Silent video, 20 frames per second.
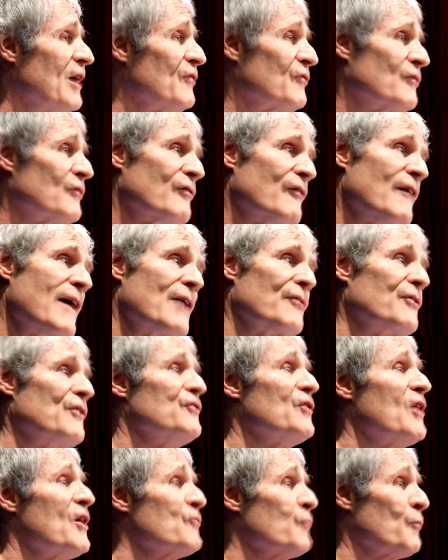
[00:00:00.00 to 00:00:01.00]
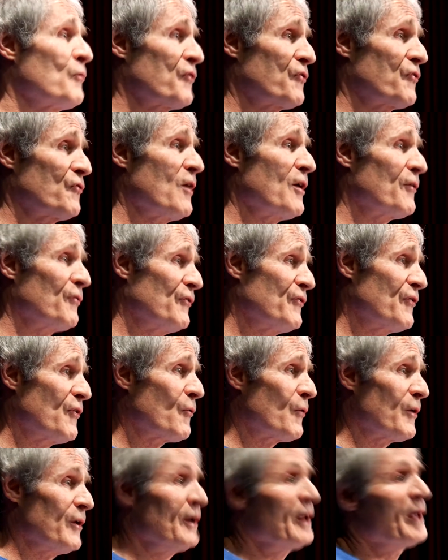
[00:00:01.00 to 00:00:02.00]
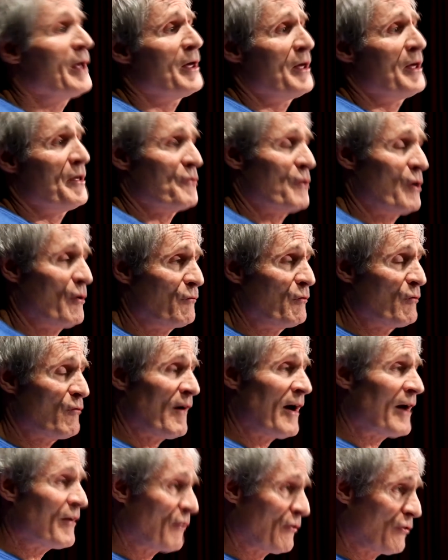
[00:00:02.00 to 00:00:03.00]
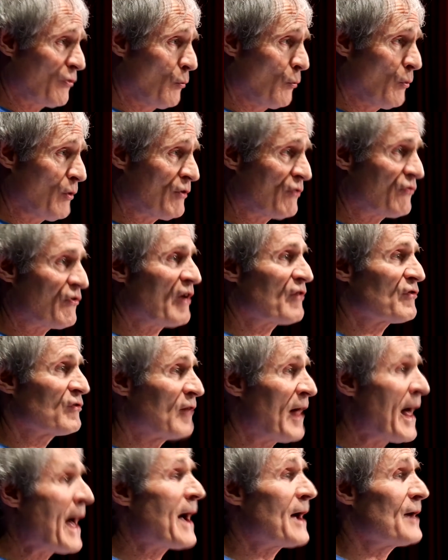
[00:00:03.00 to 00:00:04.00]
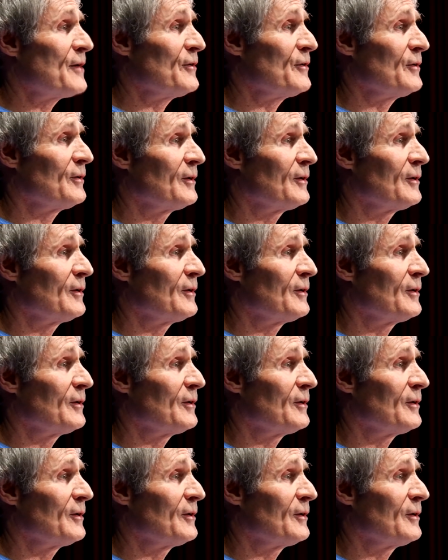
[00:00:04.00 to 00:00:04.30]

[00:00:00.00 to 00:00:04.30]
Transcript: In fact, the judge will instruct the jury that if you find that the witness has lied